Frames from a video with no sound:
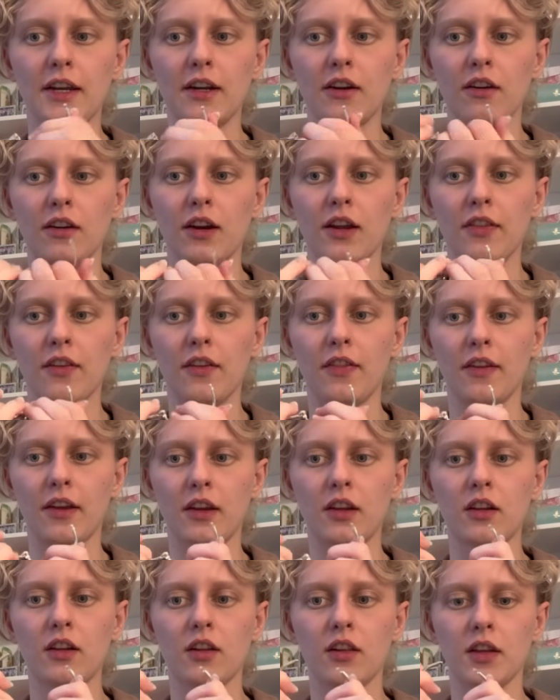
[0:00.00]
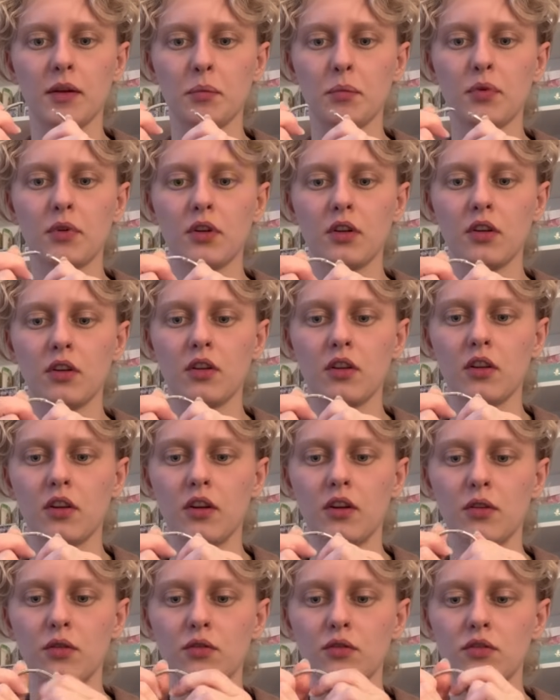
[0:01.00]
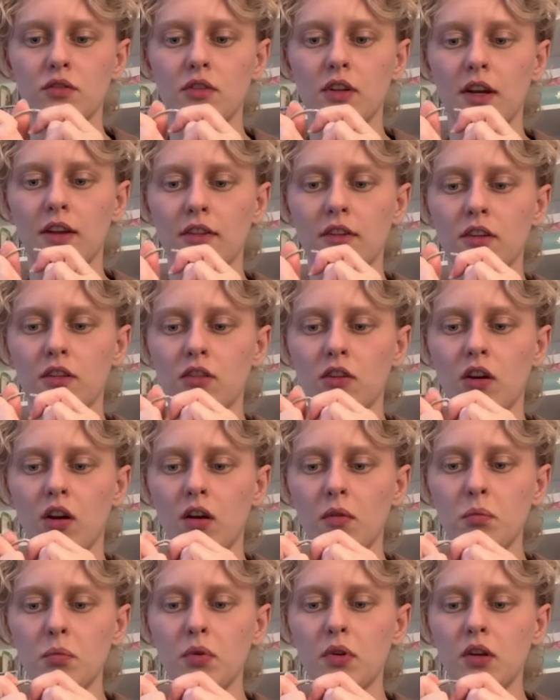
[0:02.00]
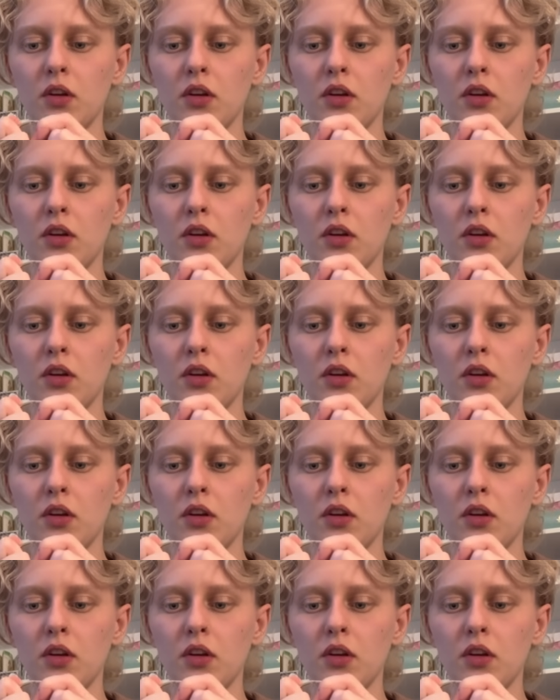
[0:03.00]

here and then they clip closed at the top.